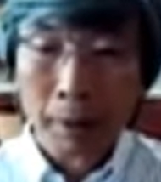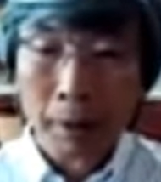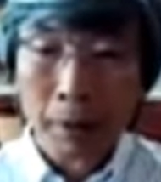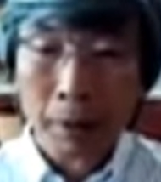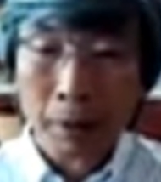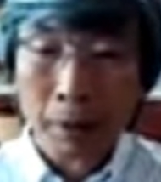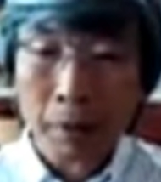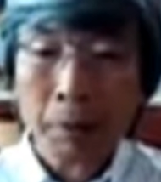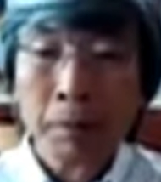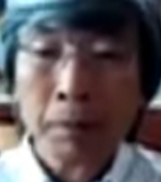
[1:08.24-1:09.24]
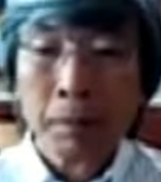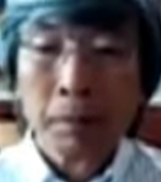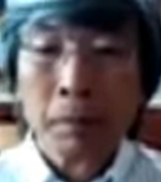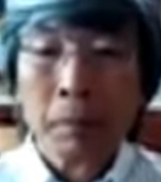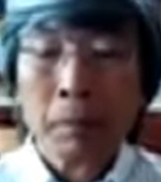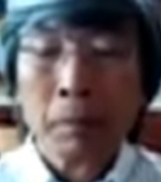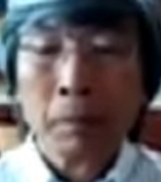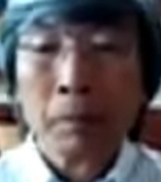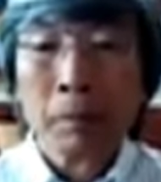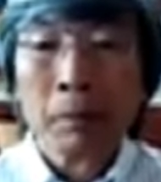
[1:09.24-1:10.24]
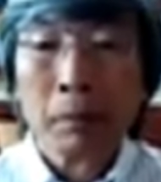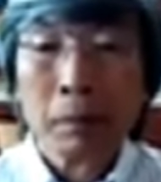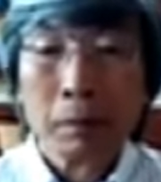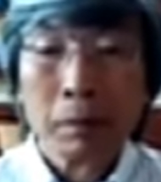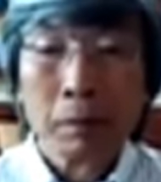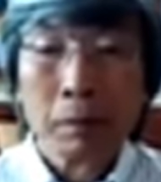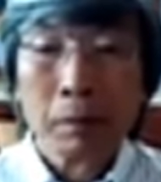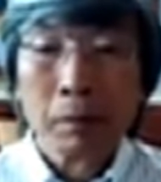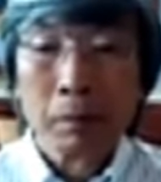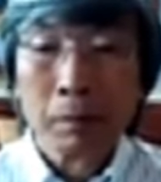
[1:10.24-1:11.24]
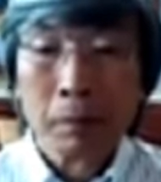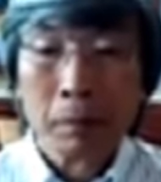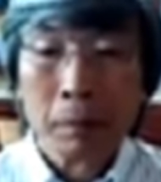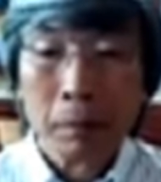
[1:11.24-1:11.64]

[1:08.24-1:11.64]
No words are spoken by the person on screen.